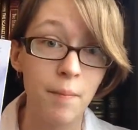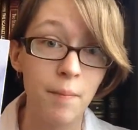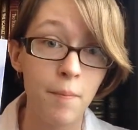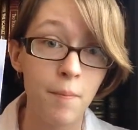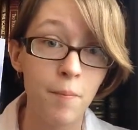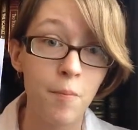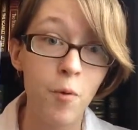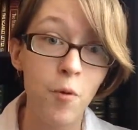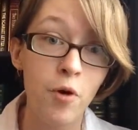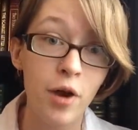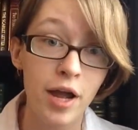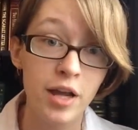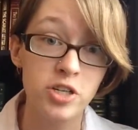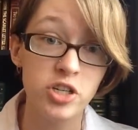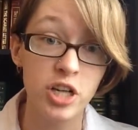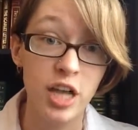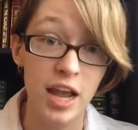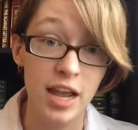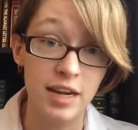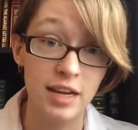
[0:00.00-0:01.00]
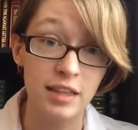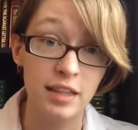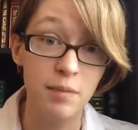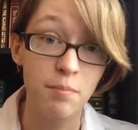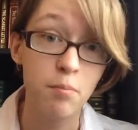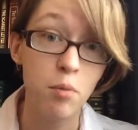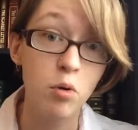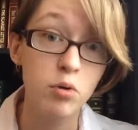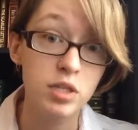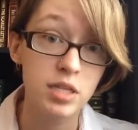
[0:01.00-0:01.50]
more educated than
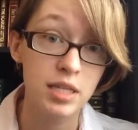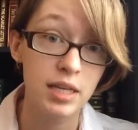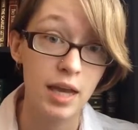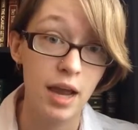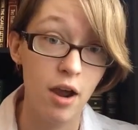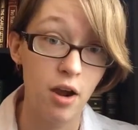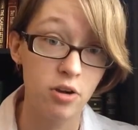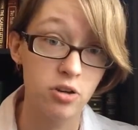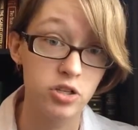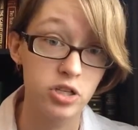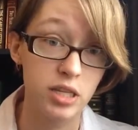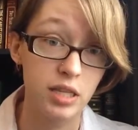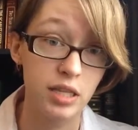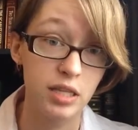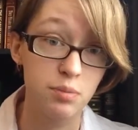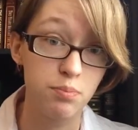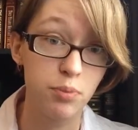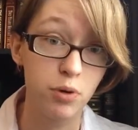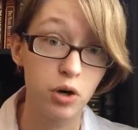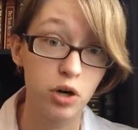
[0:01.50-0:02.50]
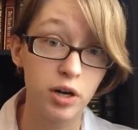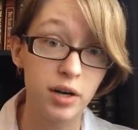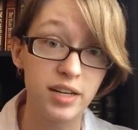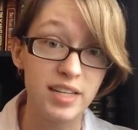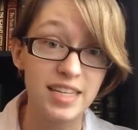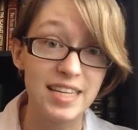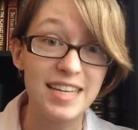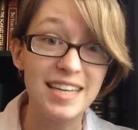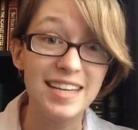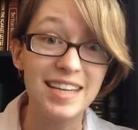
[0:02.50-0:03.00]
most of the characters in this book
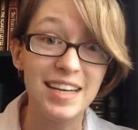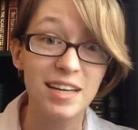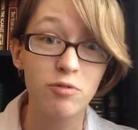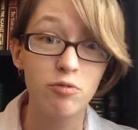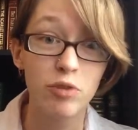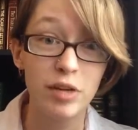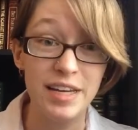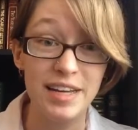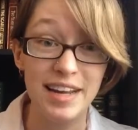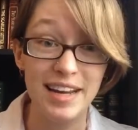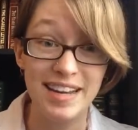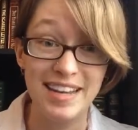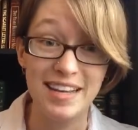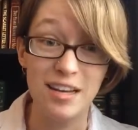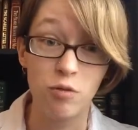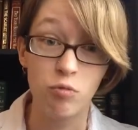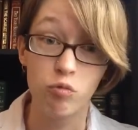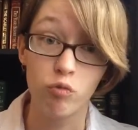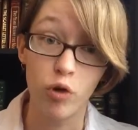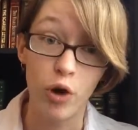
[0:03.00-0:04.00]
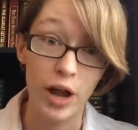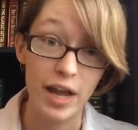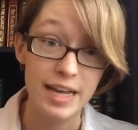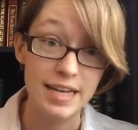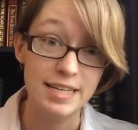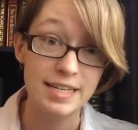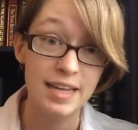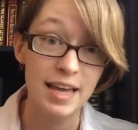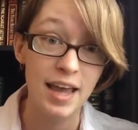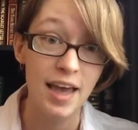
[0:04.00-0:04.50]
because he can read and he can
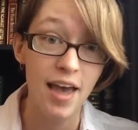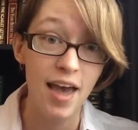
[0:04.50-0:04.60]
write.